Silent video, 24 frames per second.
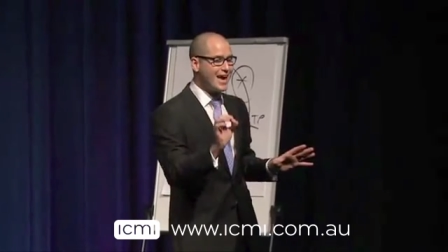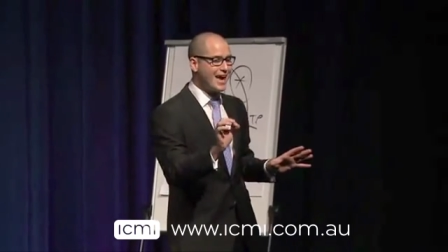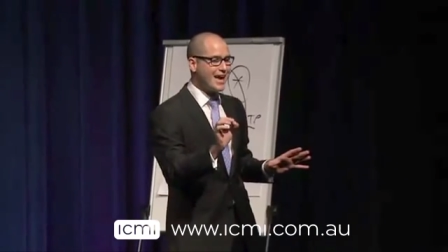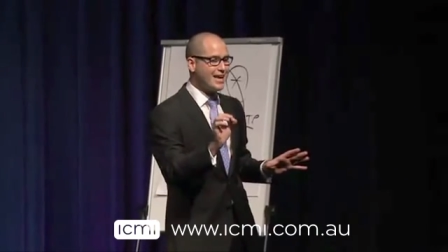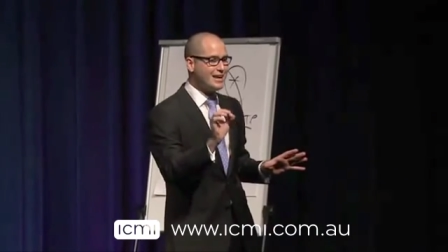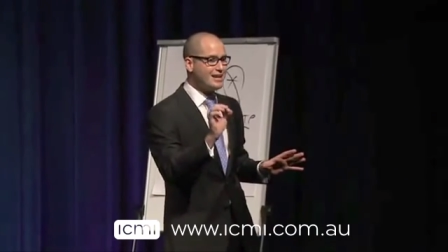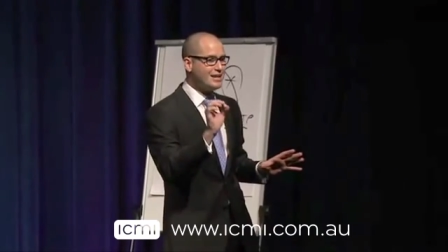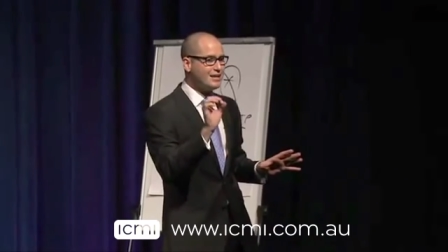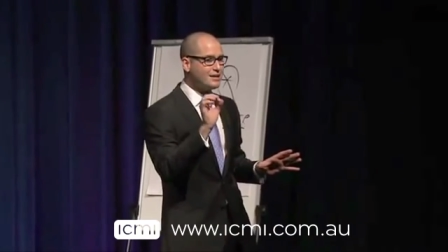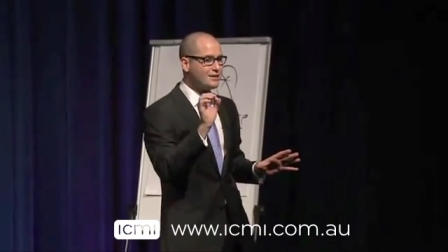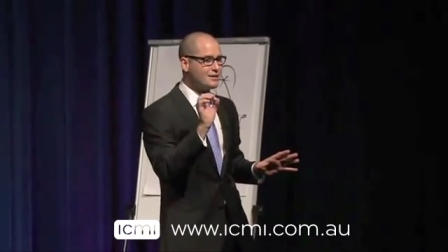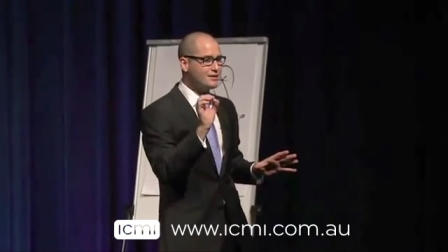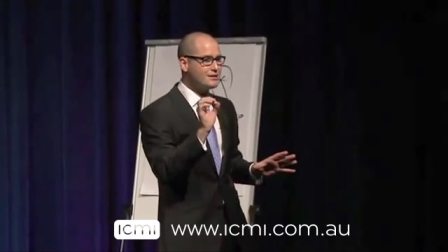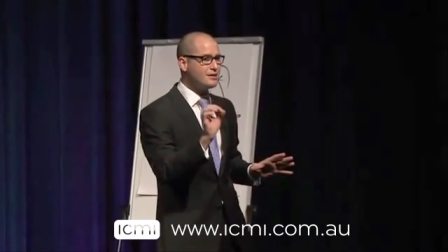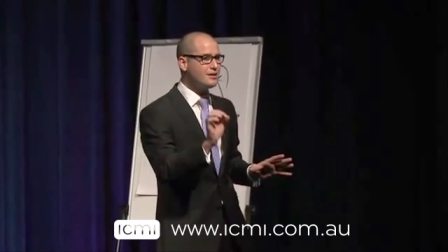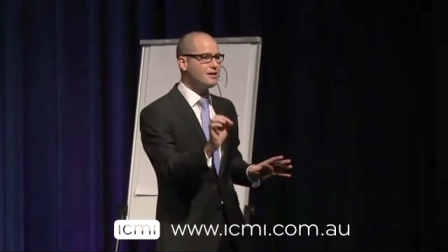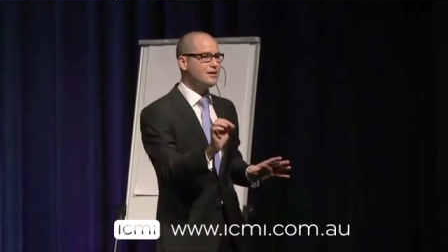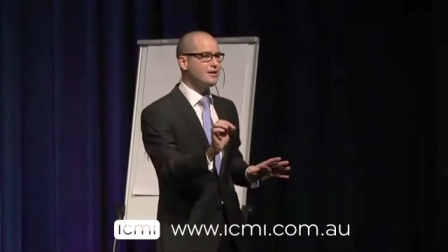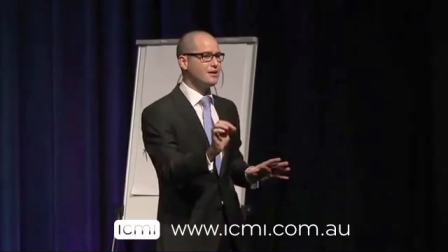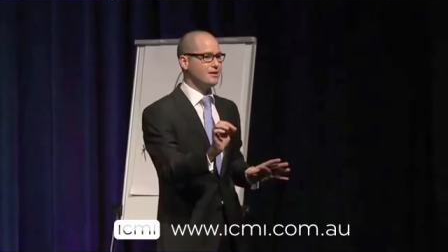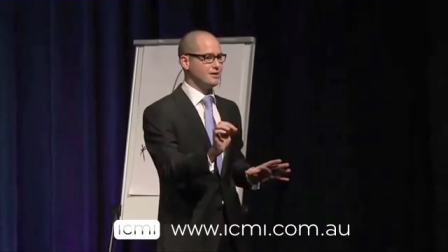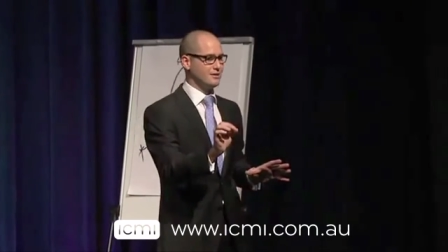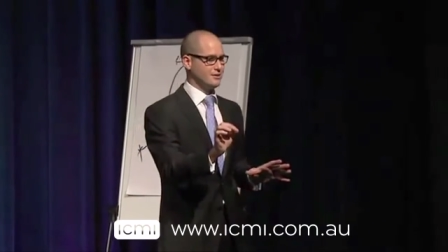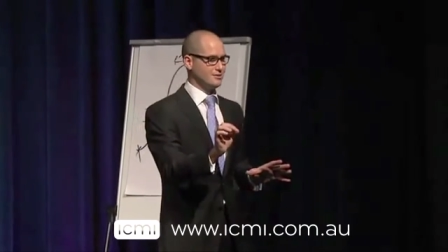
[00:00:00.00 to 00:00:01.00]
10
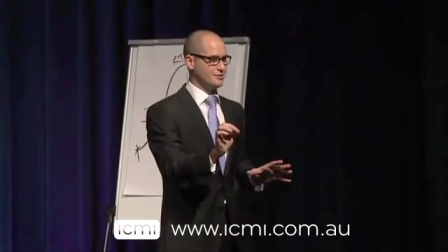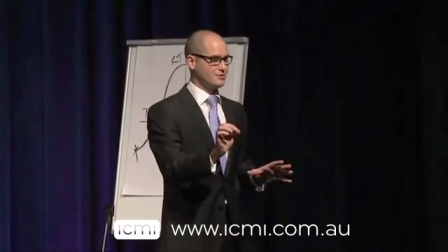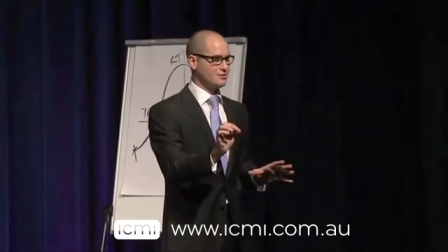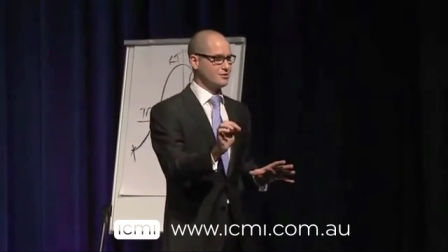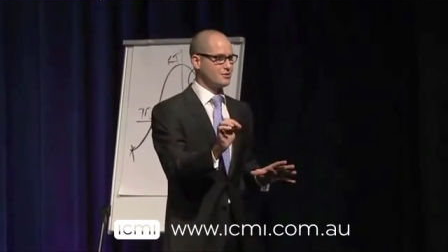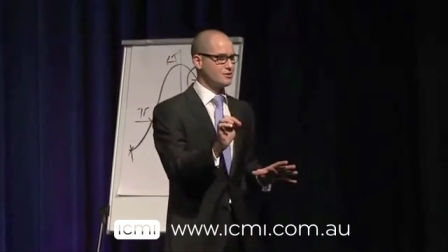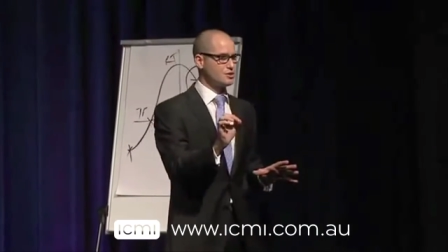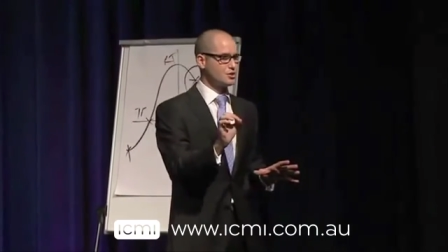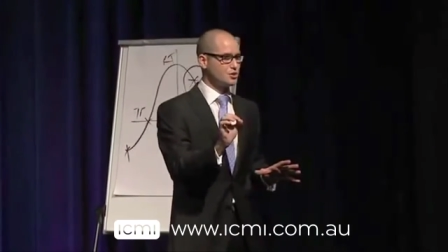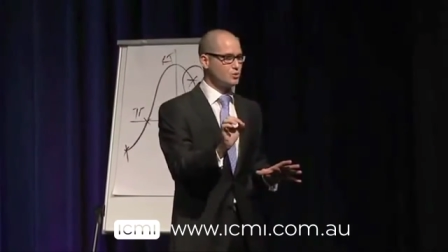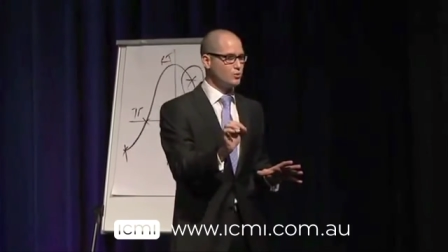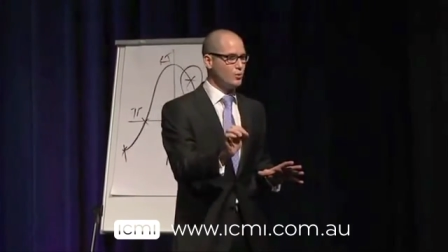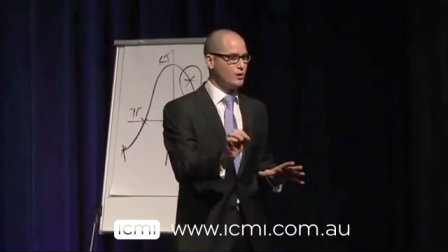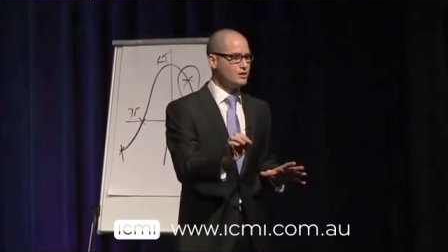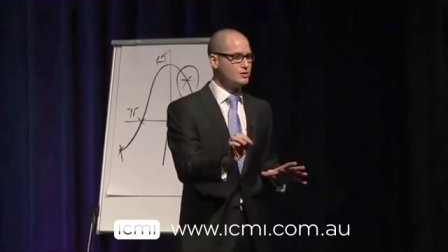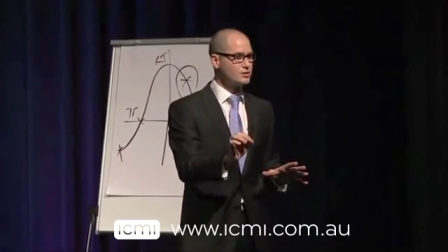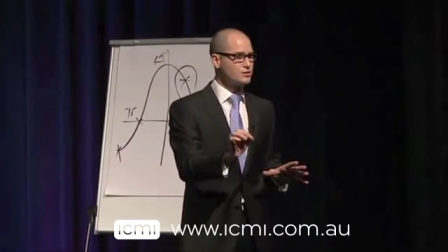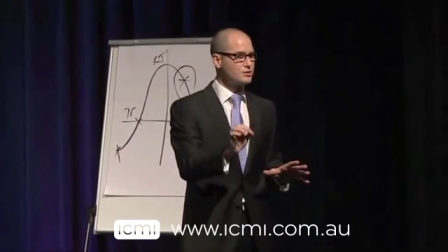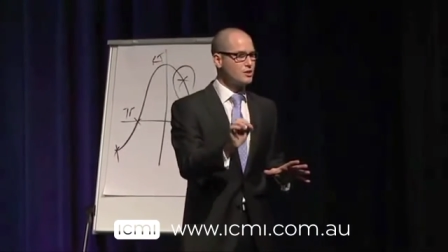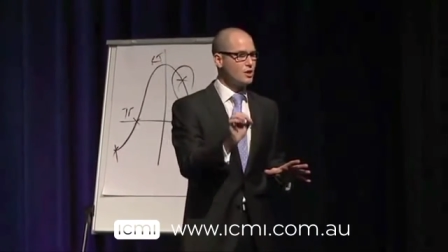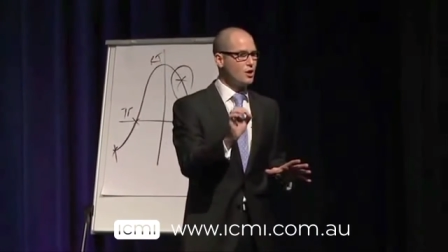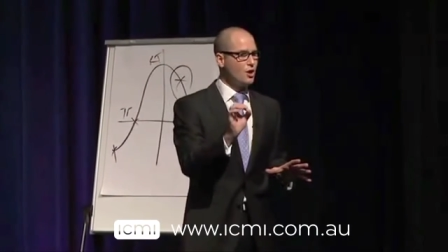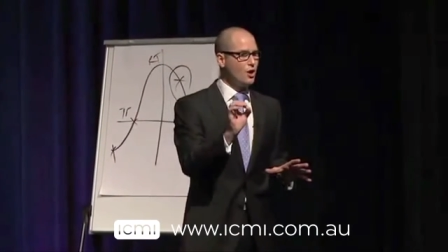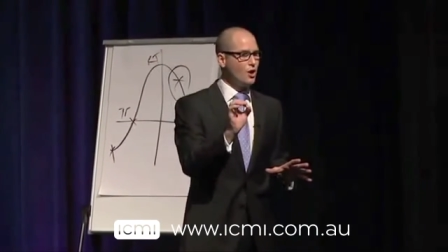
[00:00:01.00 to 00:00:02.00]
years, the
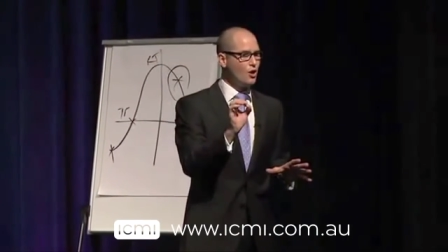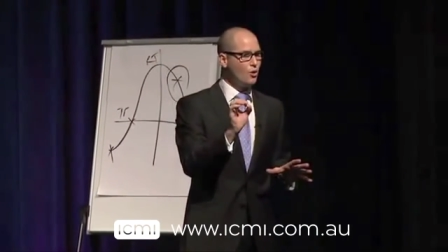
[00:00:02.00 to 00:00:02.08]
Swiss